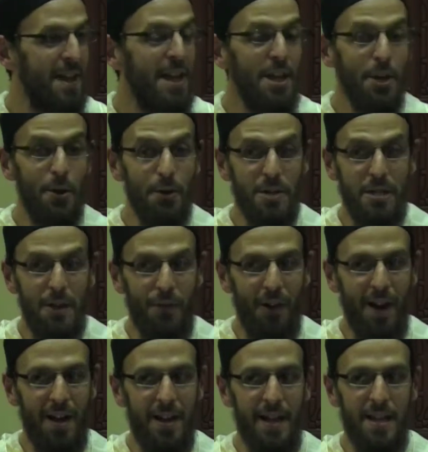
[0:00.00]
Yusuf
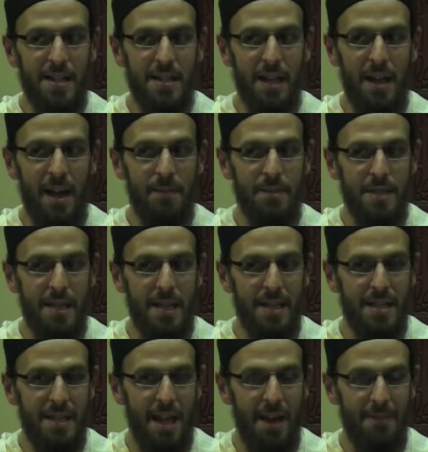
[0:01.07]
alayhi salam
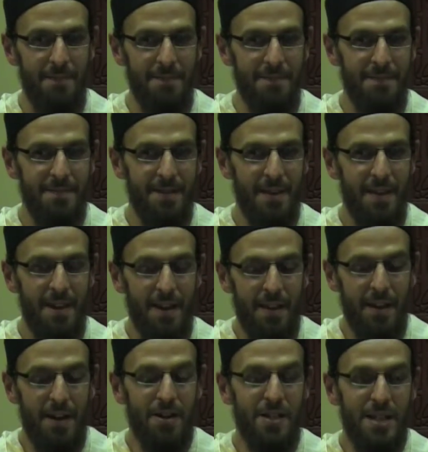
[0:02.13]
sees them.
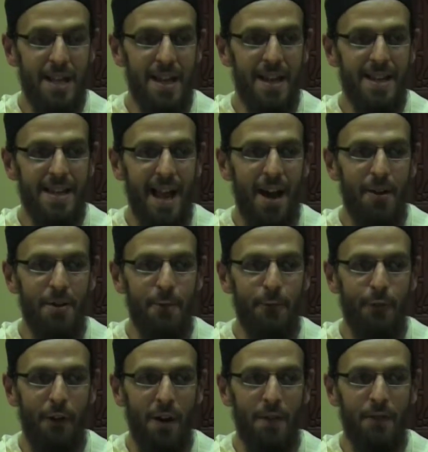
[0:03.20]
They're sitting down in
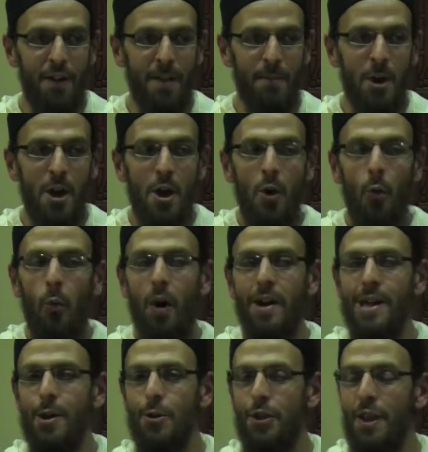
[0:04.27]
front of him. What do
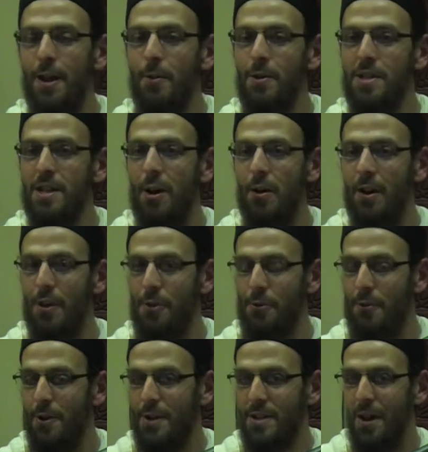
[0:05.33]
you think was going
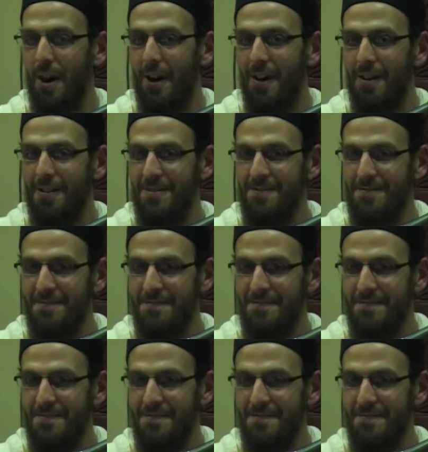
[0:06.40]
through his heart?